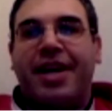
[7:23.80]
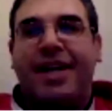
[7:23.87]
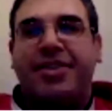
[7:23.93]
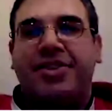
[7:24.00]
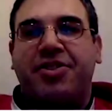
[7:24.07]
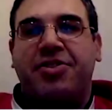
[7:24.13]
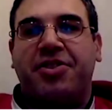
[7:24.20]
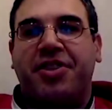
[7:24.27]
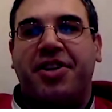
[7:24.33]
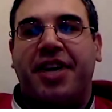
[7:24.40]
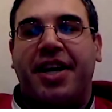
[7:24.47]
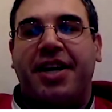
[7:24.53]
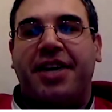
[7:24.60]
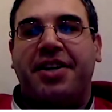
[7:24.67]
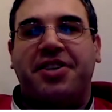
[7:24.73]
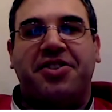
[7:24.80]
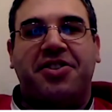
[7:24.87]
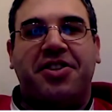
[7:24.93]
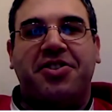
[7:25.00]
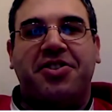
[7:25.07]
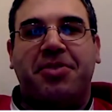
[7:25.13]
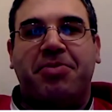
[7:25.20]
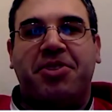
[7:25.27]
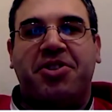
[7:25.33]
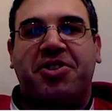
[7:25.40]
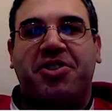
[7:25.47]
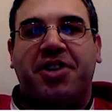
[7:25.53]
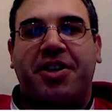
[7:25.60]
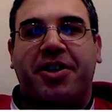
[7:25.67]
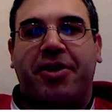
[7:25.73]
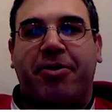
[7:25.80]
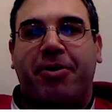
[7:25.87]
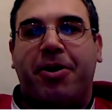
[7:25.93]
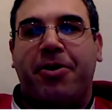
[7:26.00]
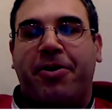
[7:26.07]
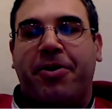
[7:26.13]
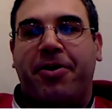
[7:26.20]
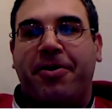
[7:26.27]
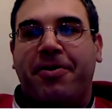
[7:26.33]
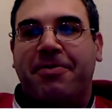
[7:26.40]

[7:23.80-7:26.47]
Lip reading: taxes in the 90s didn't seem to stunt the growth.